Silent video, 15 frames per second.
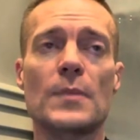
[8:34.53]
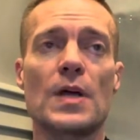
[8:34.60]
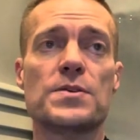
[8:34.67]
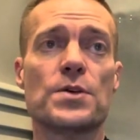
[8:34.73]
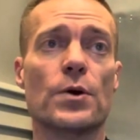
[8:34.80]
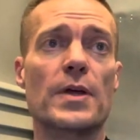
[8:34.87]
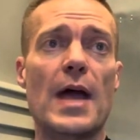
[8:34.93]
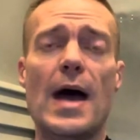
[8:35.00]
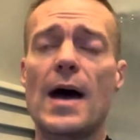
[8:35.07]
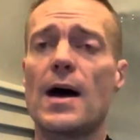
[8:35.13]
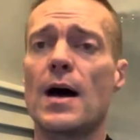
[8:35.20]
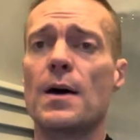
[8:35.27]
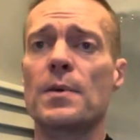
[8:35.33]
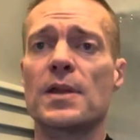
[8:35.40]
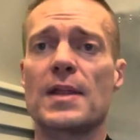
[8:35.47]
So yeah,
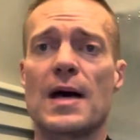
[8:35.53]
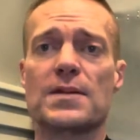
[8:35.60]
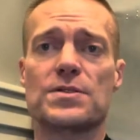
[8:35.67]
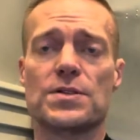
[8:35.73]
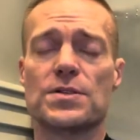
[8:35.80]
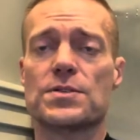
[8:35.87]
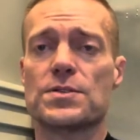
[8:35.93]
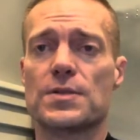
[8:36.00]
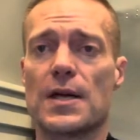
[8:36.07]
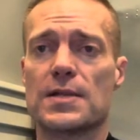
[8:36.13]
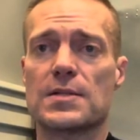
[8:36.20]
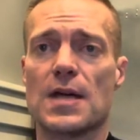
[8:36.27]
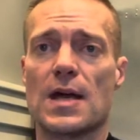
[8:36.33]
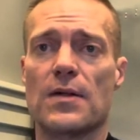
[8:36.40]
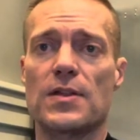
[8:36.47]
I mean, that's
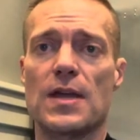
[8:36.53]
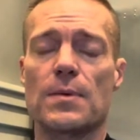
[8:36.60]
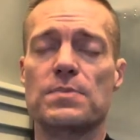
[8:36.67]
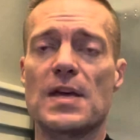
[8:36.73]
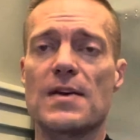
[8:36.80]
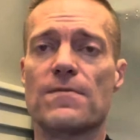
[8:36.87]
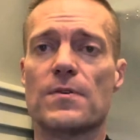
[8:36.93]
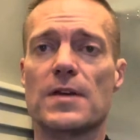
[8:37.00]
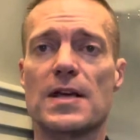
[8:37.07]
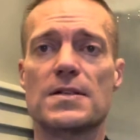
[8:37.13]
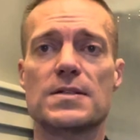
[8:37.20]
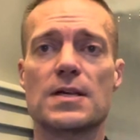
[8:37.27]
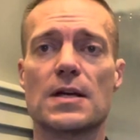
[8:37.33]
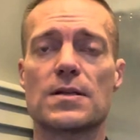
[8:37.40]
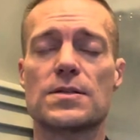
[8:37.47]
kind of the update for day
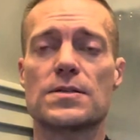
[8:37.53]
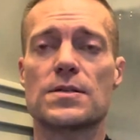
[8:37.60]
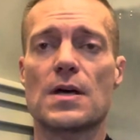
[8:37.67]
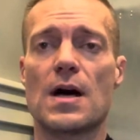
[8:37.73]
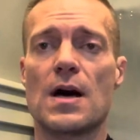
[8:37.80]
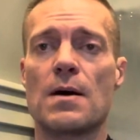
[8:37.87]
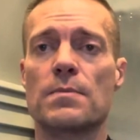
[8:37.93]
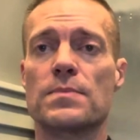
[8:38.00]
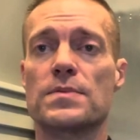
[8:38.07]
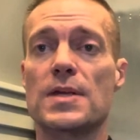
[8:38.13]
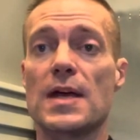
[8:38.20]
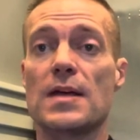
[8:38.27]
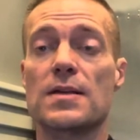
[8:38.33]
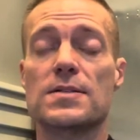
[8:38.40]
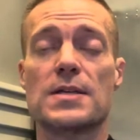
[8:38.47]
6.
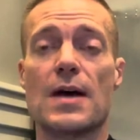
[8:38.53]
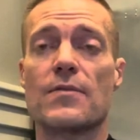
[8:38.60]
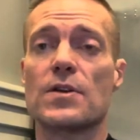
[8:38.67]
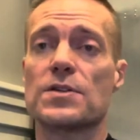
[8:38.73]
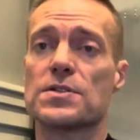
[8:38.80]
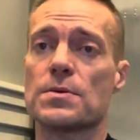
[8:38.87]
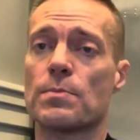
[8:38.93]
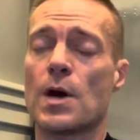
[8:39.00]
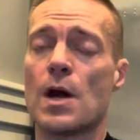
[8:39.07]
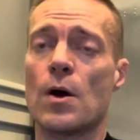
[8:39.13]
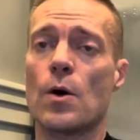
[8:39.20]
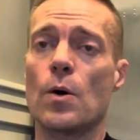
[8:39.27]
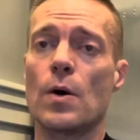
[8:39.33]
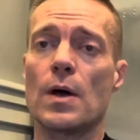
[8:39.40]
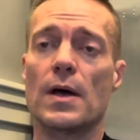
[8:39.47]
Day 7 is
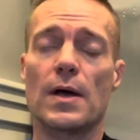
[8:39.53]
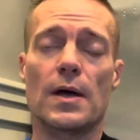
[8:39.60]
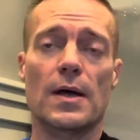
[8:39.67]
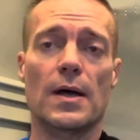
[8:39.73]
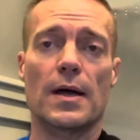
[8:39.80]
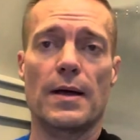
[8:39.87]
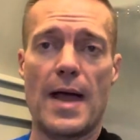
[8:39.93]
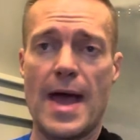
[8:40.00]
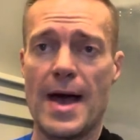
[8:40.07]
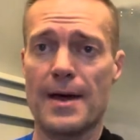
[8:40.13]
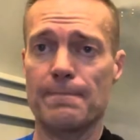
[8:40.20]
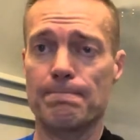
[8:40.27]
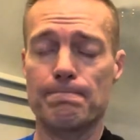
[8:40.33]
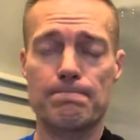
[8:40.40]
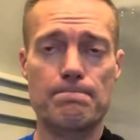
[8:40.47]
tomorrow,
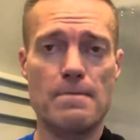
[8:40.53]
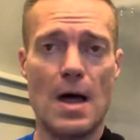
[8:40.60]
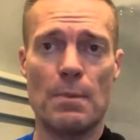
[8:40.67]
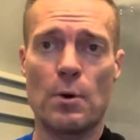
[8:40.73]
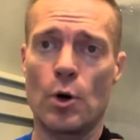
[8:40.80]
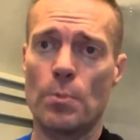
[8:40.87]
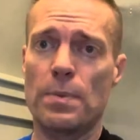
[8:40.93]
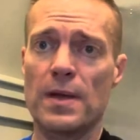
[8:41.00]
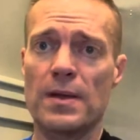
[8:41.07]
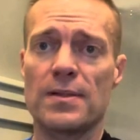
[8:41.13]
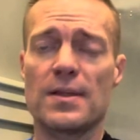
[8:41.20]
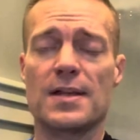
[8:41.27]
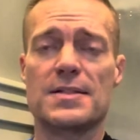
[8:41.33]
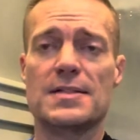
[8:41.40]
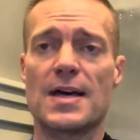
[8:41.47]
and I'm hoping
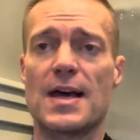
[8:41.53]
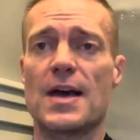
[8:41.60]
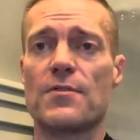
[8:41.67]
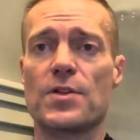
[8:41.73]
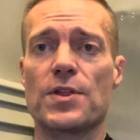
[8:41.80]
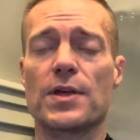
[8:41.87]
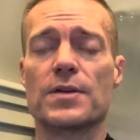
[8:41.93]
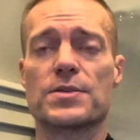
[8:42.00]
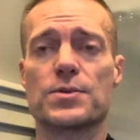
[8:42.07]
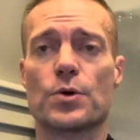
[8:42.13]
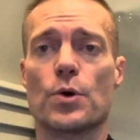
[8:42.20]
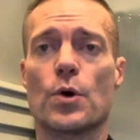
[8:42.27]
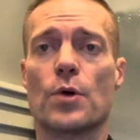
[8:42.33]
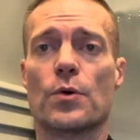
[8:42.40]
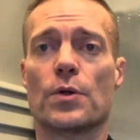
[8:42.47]
that everything is still
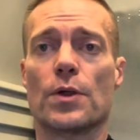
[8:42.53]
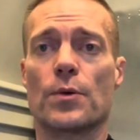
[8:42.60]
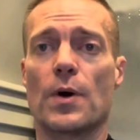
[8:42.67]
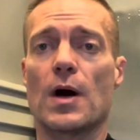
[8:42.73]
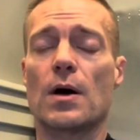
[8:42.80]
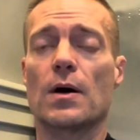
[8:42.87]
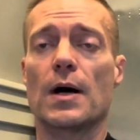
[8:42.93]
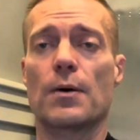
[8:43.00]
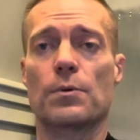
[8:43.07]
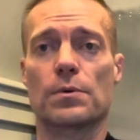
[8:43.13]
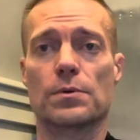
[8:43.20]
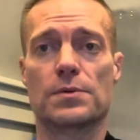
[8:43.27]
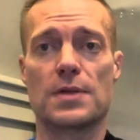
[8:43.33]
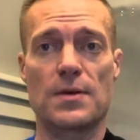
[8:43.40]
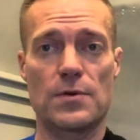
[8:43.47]
going really well. I
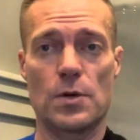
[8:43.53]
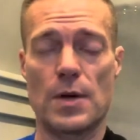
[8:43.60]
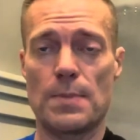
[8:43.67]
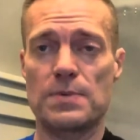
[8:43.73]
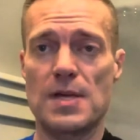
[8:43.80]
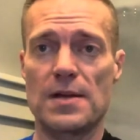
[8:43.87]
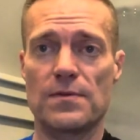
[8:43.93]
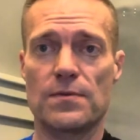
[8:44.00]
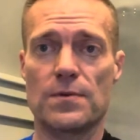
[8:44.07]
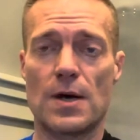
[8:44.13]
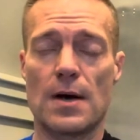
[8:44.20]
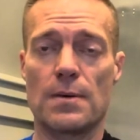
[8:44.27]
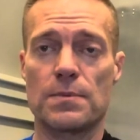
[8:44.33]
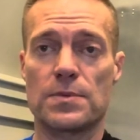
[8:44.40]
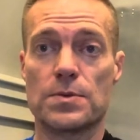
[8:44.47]
will give you an
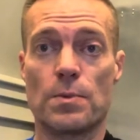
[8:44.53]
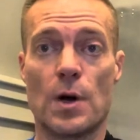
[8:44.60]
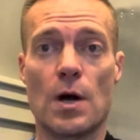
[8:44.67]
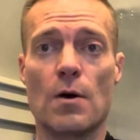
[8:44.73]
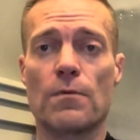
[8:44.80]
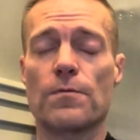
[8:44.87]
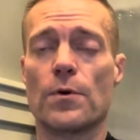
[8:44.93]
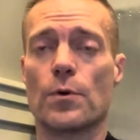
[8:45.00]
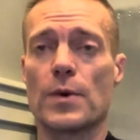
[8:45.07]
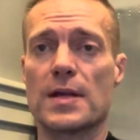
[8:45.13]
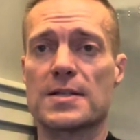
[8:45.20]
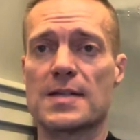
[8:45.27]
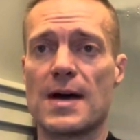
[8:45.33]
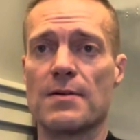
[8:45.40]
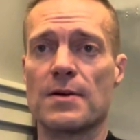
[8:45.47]
update tomorrow for week